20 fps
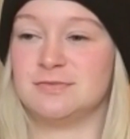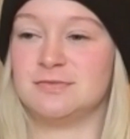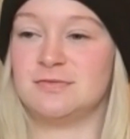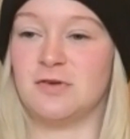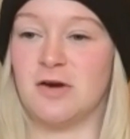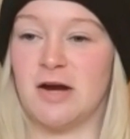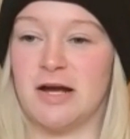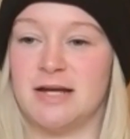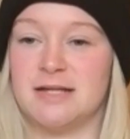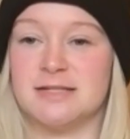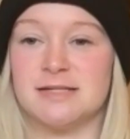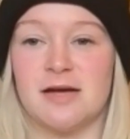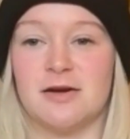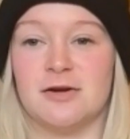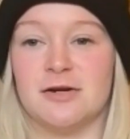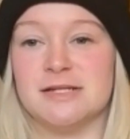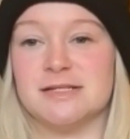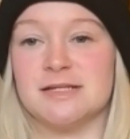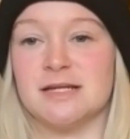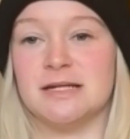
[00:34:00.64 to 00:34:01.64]
Friday,
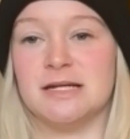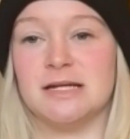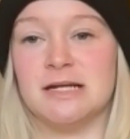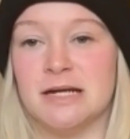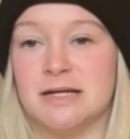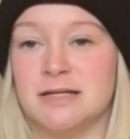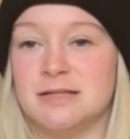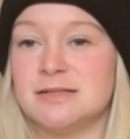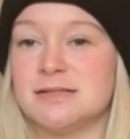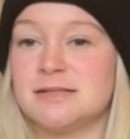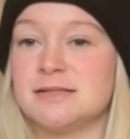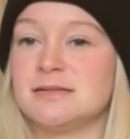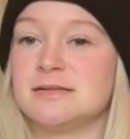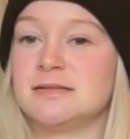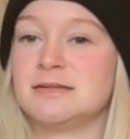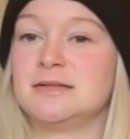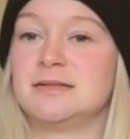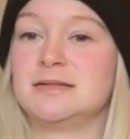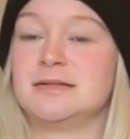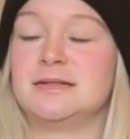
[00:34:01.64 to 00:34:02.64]
Saturday, Sunday nights.
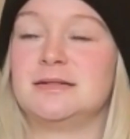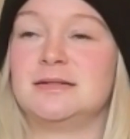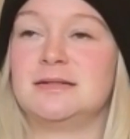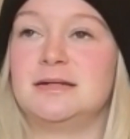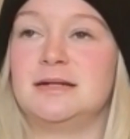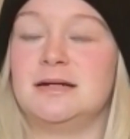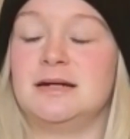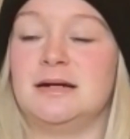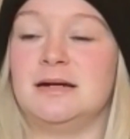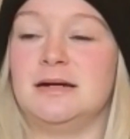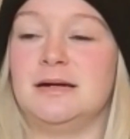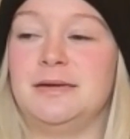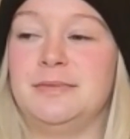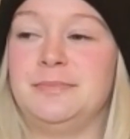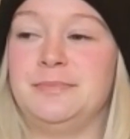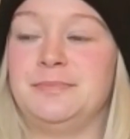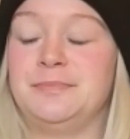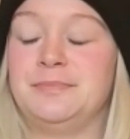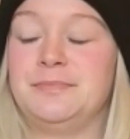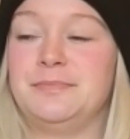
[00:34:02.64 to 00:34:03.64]

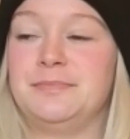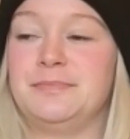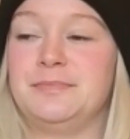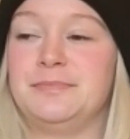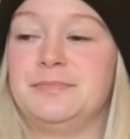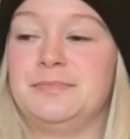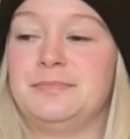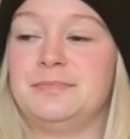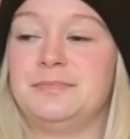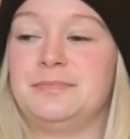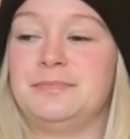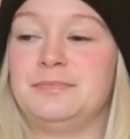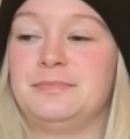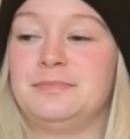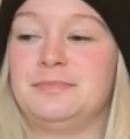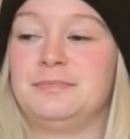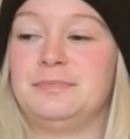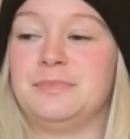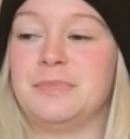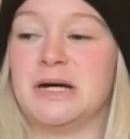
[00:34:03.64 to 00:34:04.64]
Um,
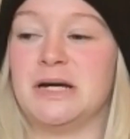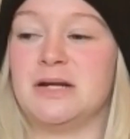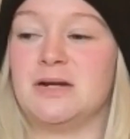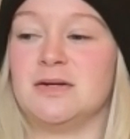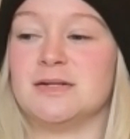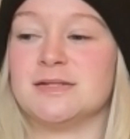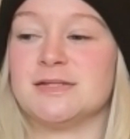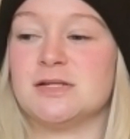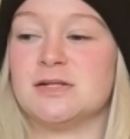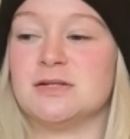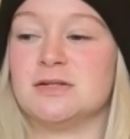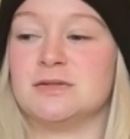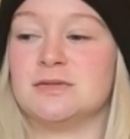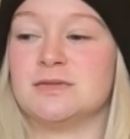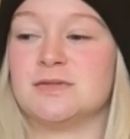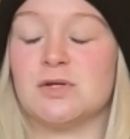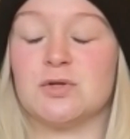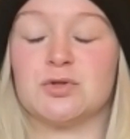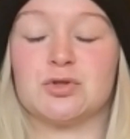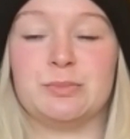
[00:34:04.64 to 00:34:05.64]
but also
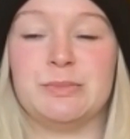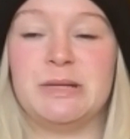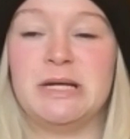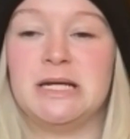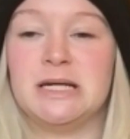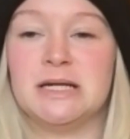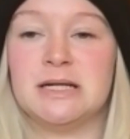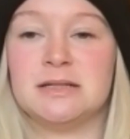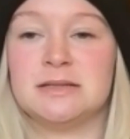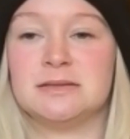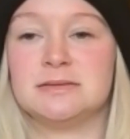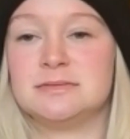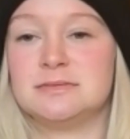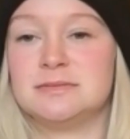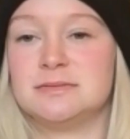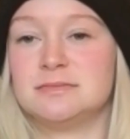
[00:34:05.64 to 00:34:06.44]
social media.